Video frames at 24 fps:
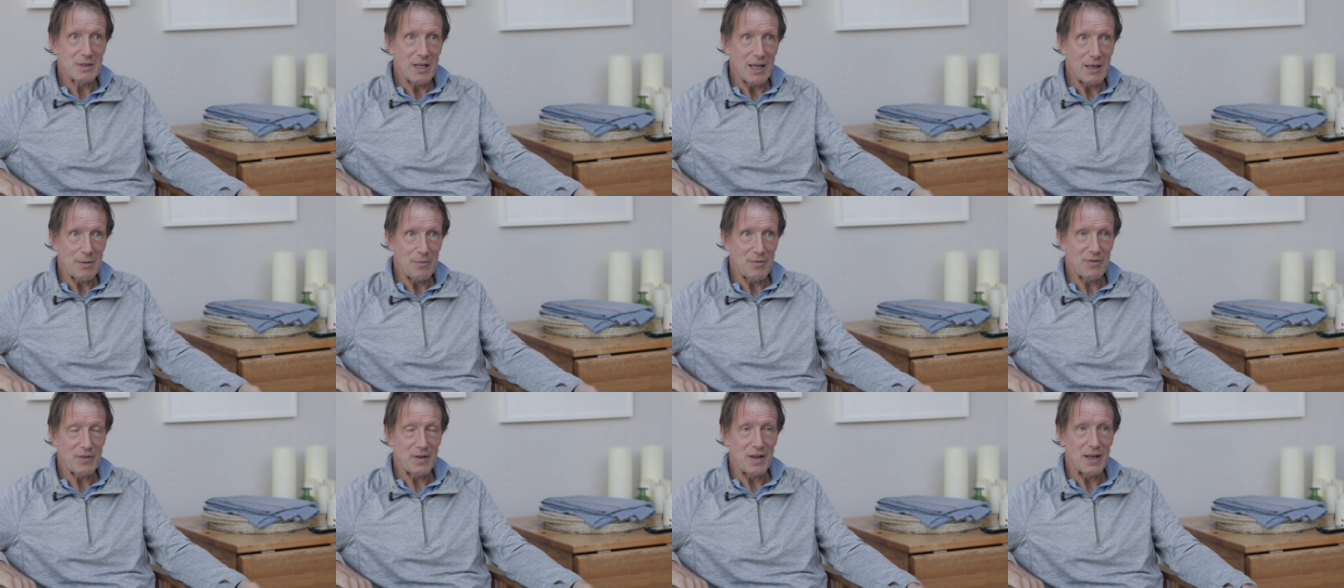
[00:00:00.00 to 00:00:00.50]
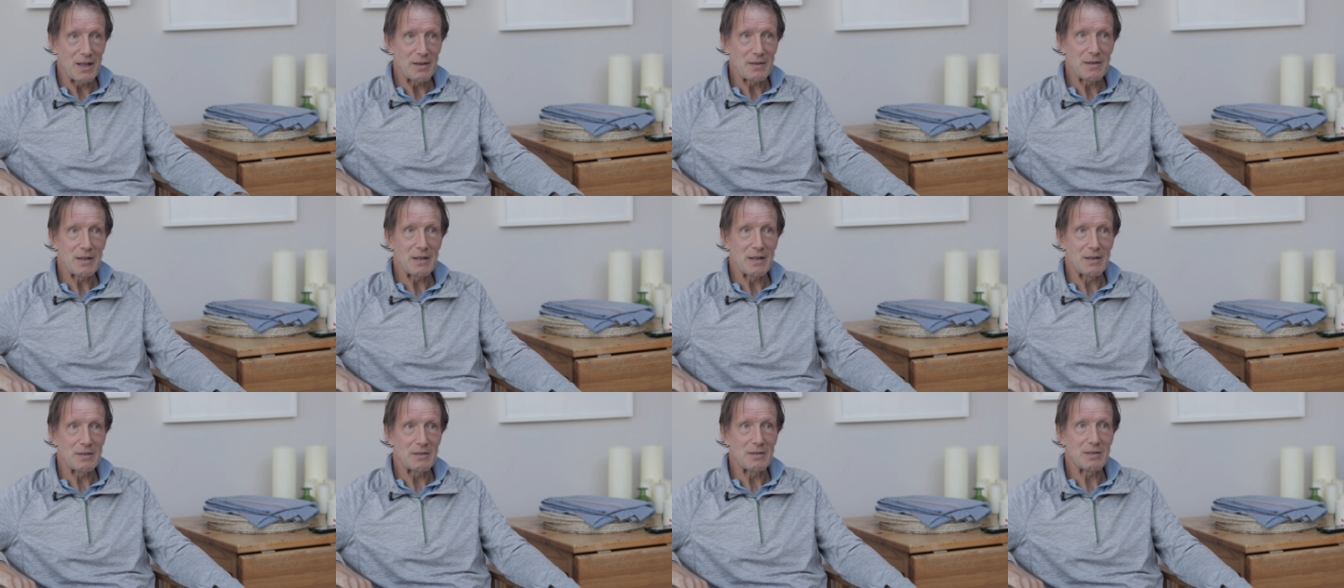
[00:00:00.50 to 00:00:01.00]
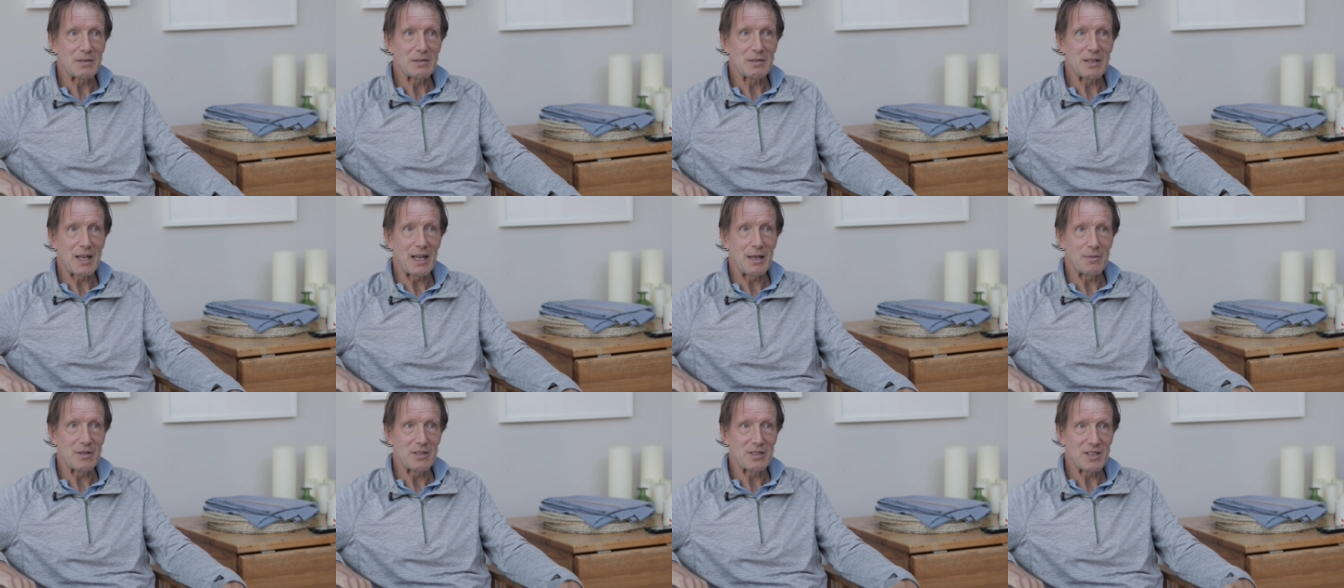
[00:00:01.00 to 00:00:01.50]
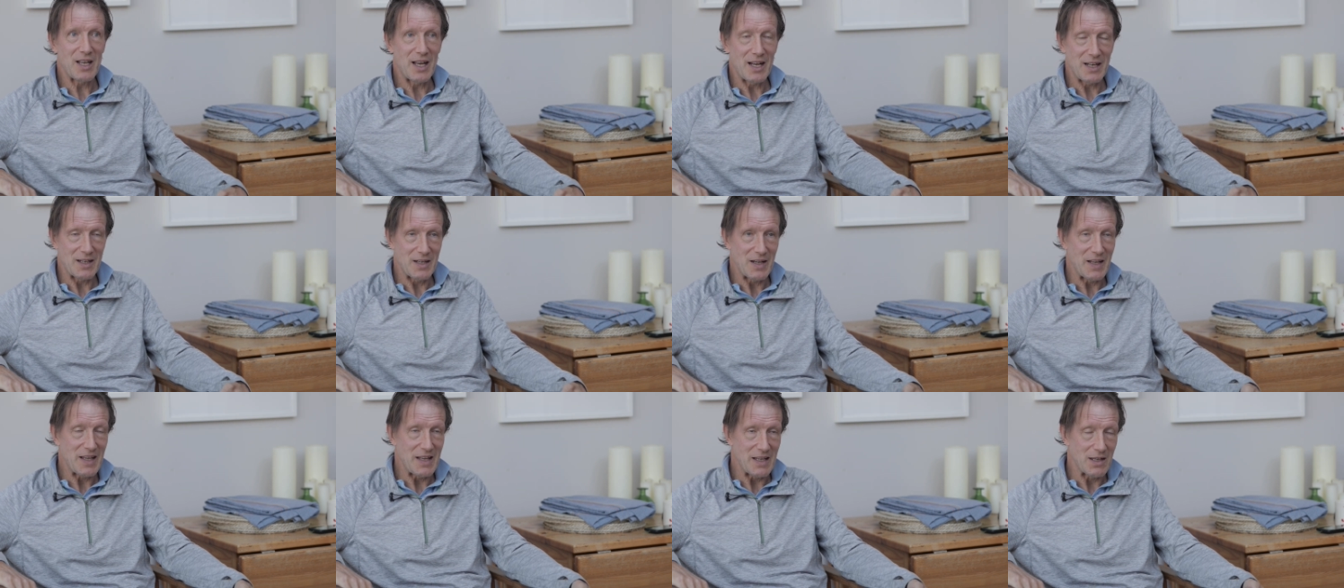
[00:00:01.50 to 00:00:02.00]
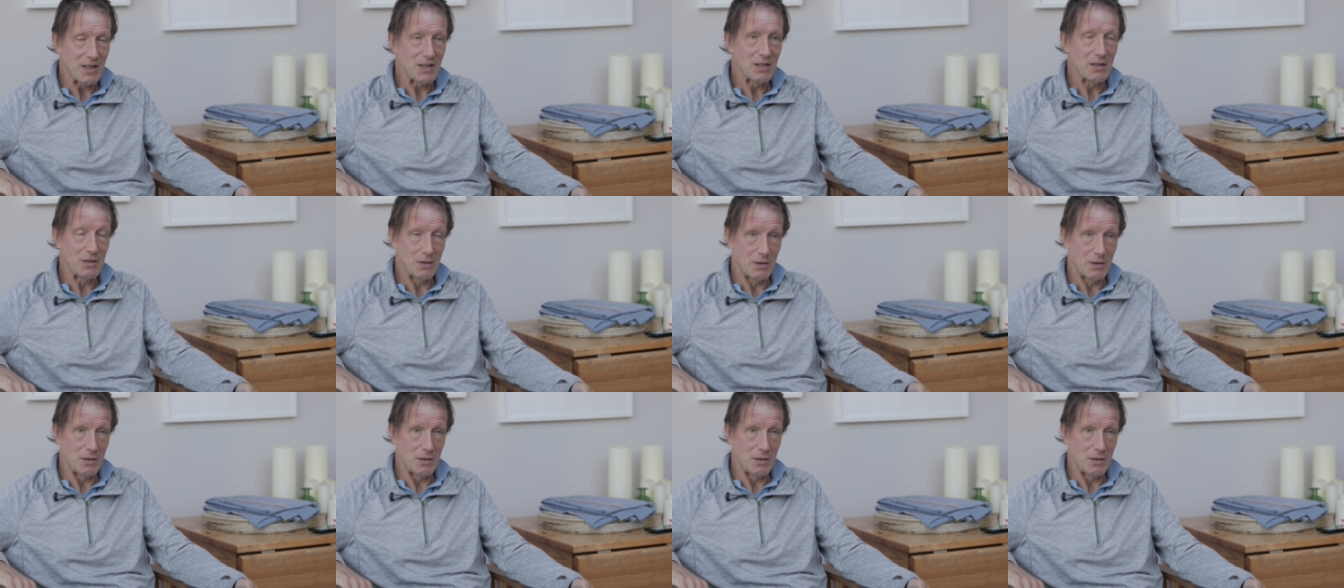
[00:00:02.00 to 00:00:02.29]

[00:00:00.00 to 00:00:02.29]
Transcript: keep fit and keep the technique